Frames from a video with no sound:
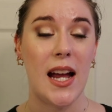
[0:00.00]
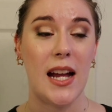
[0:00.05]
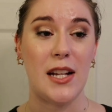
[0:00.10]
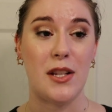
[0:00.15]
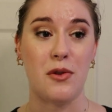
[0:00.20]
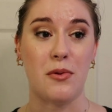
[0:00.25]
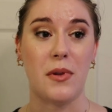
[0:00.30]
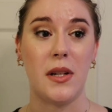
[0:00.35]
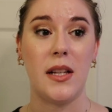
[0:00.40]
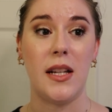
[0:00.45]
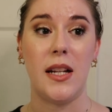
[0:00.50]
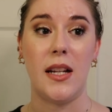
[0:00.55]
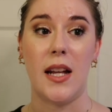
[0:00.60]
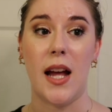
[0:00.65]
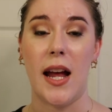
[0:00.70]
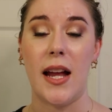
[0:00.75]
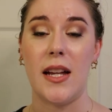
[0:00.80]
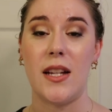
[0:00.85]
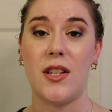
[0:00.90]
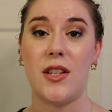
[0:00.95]
it's really
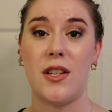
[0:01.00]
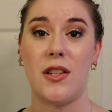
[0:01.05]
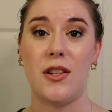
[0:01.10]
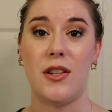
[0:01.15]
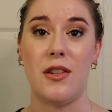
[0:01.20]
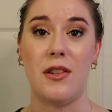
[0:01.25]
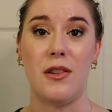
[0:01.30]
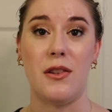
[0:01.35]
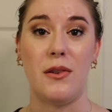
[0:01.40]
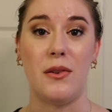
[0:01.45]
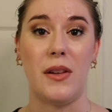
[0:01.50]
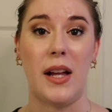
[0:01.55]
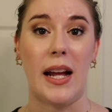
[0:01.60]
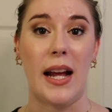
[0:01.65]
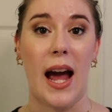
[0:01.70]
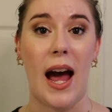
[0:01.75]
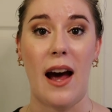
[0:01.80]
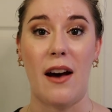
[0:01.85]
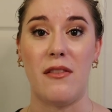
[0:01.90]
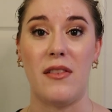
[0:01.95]
nice to
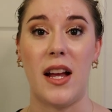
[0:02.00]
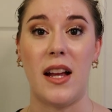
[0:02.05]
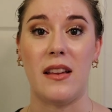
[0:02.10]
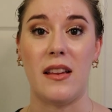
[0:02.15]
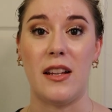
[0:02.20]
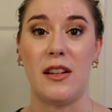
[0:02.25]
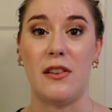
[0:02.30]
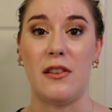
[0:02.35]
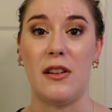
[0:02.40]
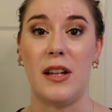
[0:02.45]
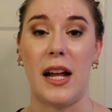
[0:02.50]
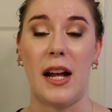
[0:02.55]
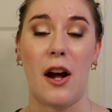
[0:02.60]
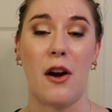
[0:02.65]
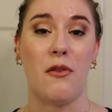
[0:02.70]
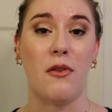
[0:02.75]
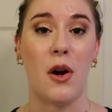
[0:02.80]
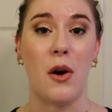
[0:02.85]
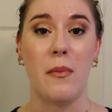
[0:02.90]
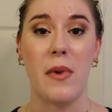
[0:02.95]
like have that little like
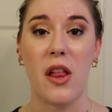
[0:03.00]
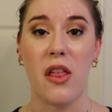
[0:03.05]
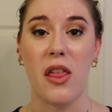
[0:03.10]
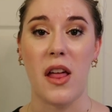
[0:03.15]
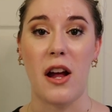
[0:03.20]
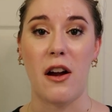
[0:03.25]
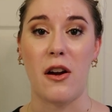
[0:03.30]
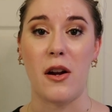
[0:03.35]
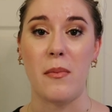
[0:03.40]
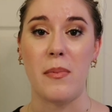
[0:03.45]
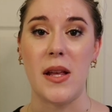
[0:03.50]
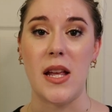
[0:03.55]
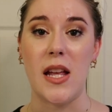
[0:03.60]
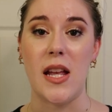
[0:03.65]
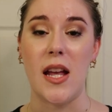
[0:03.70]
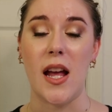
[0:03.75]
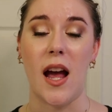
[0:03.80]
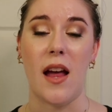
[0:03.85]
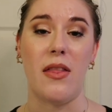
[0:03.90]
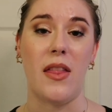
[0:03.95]

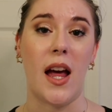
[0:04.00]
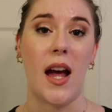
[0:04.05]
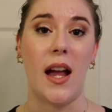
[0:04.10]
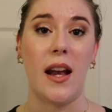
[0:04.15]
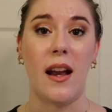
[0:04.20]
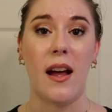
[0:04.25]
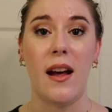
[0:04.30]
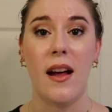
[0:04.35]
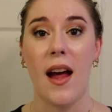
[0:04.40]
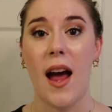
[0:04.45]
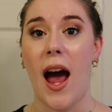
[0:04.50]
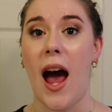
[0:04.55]
aromatherapy and then